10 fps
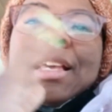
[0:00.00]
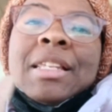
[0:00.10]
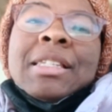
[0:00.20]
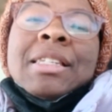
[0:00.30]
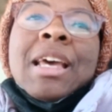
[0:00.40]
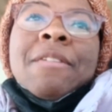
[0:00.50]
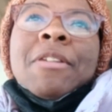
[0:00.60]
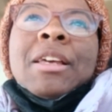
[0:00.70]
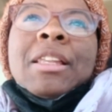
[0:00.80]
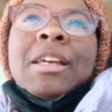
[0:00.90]
it's
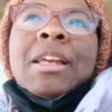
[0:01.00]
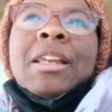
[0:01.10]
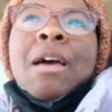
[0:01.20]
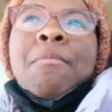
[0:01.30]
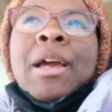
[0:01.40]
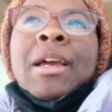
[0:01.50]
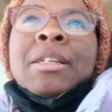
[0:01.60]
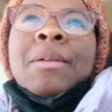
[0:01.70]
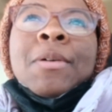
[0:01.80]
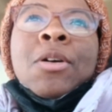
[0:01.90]
definitely not
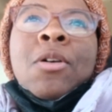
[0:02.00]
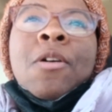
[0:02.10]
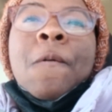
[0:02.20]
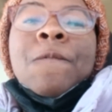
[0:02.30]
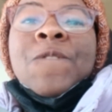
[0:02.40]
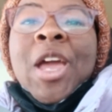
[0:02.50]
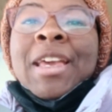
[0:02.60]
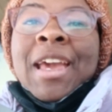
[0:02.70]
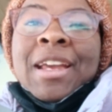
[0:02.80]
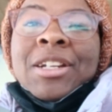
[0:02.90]
my typical
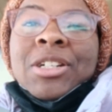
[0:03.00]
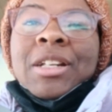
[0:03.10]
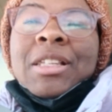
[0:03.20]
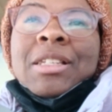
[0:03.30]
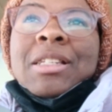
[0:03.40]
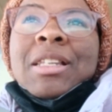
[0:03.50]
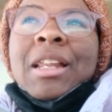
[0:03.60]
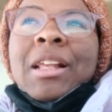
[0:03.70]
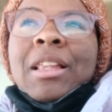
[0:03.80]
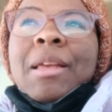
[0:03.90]
vacation. This is
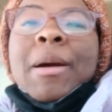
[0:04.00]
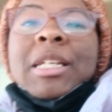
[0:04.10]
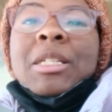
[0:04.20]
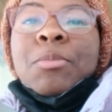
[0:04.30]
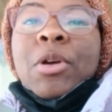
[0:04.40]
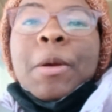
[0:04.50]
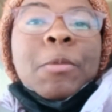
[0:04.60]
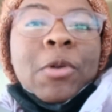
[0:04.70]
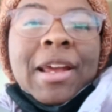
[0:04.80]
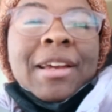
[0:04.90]
technically my
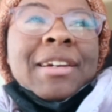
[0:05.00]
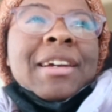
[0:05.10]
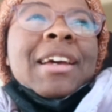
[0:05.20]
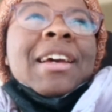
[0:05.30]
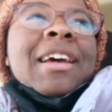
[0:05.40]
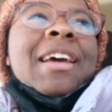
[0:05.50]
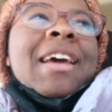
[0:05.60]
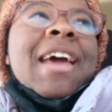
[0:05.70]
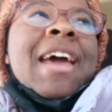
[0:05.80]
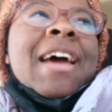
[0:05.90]
spring break.
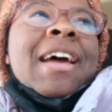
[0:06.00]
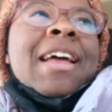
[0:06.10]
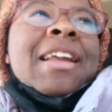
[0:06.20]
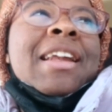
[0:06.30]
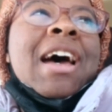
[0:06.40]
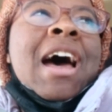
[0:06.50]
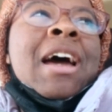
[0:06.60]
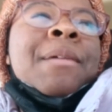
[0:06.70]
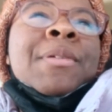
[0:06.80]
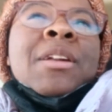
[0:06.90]
And
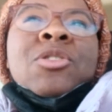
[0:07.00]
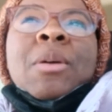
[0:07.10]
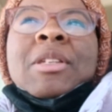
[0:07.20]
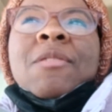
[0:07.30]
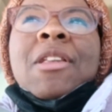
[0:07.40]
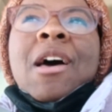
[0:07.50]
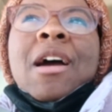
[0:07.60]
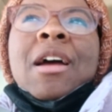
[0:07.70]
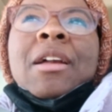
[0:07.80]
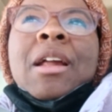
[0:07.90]
I've been enjoying myself a
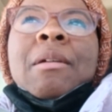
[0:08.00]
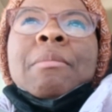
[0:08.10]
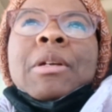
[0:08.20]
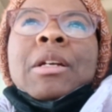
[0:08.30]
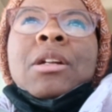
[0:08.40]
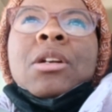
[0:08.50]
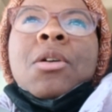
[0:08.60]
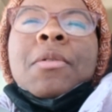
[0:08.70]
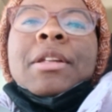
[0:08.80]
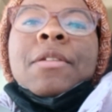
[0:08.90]
lot. I've
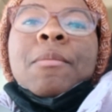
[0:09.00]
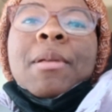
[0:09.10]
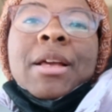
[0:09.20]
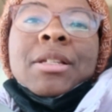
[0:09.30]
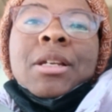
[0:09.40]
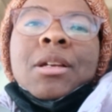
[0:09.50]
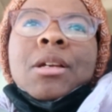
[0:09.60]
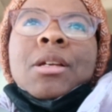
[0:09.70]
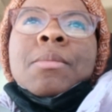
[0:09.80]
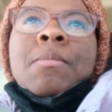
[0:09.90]
been going to different
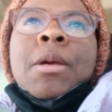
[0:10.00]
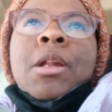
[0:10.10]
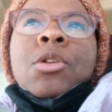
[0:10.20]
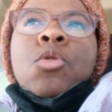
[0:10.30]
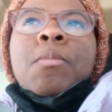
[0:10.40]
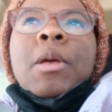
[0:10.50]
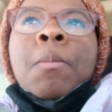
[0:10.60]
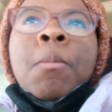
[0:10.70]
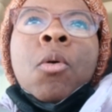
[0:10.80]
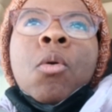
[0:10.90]
places, meeting new
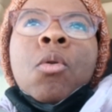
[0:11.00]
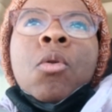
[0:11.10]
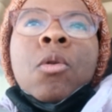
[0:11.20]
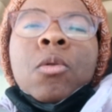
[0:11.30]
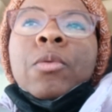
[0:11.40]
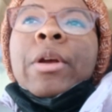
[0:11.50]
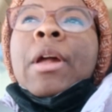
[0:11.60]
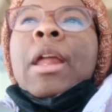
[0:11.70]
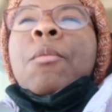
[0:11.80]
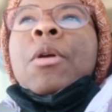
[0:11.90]
people,
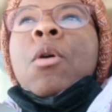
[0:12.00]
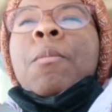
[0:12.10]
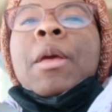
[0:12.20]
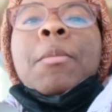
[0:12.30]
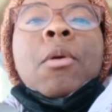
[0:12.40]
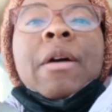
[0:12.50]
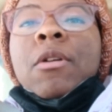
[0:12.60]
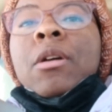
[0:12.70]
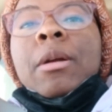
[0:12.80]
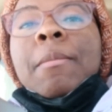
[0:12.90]
reunited with old people
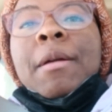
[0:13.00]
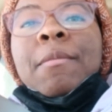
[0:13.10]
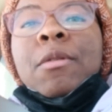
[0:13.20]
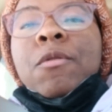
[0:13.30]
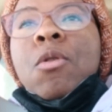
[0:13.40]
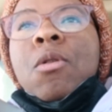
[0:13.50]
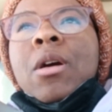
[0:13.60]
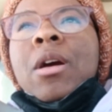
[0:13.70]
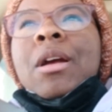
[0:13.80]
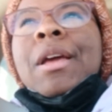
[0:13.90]
I've already met
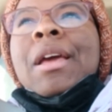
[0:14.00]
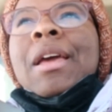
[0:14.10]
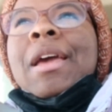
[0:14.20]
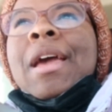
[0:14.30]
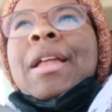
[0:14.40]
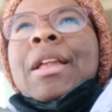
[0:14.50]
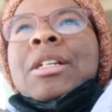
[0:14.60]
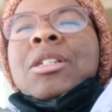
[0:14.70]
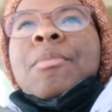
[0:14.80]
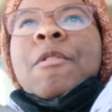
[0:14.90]
before. And
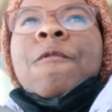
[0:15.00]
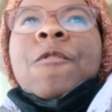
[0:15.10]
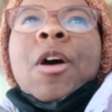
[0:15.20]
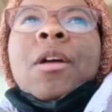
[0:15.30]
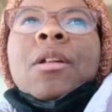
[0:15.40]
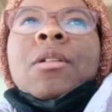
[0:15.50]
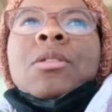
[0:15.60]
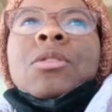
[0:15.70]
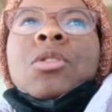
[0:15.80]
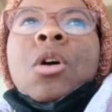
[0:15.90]
it's just been
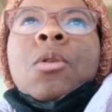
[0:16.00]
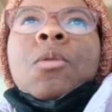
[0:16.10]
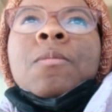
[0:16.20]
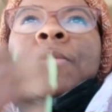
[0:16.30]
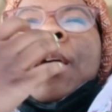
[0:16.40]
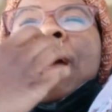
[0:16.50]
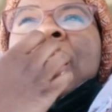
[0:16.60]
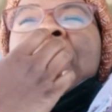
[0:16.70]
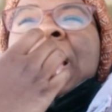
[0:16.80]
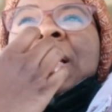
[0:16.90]
fun. So
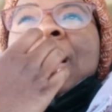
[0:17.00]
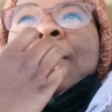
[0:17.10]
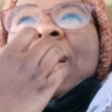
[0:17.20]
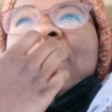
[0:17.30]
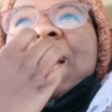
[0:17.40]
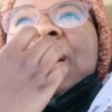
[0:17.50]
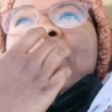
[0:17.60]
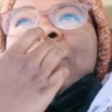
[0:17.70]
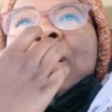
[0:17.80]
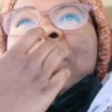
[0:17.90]
I think last time I kind
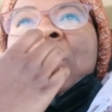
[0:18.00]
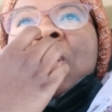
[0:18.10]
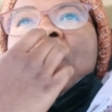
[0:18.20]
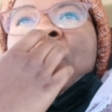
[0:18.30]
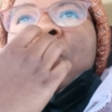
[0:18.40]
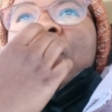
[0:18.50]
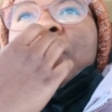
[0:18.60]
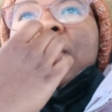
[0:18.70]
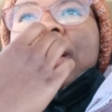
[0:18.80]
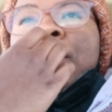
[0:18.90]
of updated y'all,
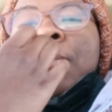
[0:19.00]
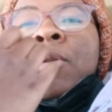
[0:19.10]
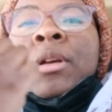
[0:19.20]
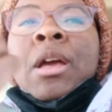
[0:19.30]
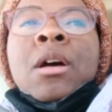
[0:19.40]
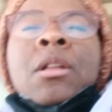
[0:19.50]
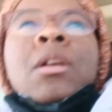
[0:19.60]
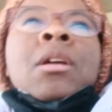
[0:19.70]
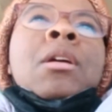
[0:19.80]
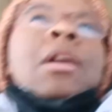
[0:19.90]
we were at the bowling
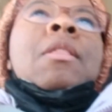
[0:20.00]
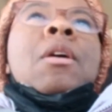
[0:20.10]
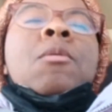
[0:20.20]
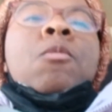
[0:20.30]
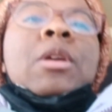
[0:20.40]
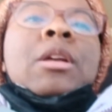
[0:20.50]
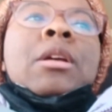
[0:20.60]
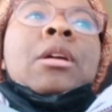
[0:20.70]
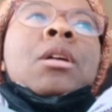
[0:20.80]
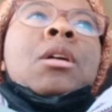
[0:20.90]
alley and then
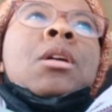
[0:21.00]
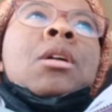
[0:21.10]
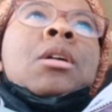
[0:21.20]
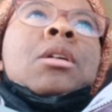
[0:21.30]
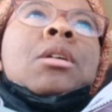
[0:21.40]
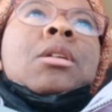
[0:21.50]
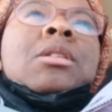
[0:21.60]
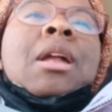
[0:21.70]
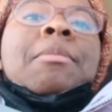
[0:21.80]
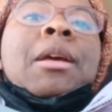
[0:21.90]
we
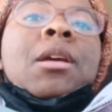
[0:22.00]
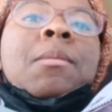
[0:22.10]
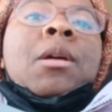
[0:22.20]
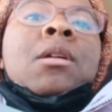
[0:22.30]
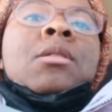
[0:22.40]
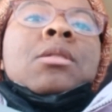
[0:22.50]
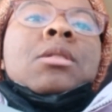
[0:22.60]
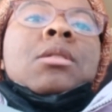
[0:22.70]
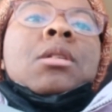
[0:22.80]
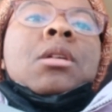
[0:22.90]
stopped at
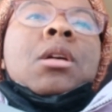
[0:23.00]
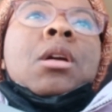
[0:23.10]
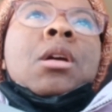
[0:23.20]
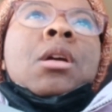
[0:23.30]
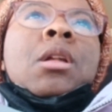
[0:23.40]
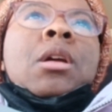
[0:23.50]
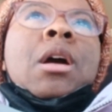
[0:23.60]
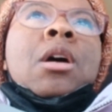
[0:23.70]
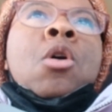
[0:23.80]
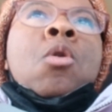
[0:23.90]
Kimmy's and then
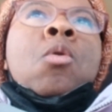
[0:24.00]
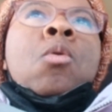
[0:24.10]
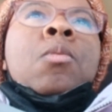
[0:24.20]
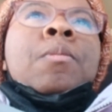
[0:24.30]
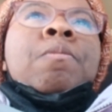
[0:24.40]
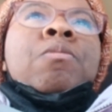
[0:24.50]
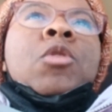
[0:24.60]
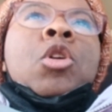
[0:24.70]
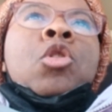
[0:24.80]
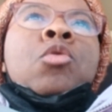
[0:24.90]
got home
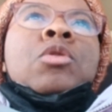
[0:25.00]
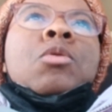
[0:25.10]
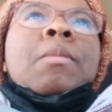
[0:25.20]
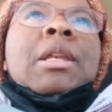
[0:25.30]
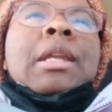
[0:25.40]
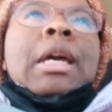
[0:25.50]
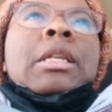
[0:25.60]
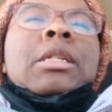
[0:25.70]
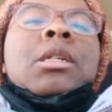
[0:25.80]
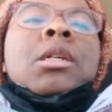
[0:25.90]
close to
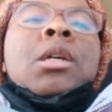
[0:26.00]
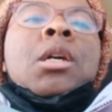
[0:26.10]
midnight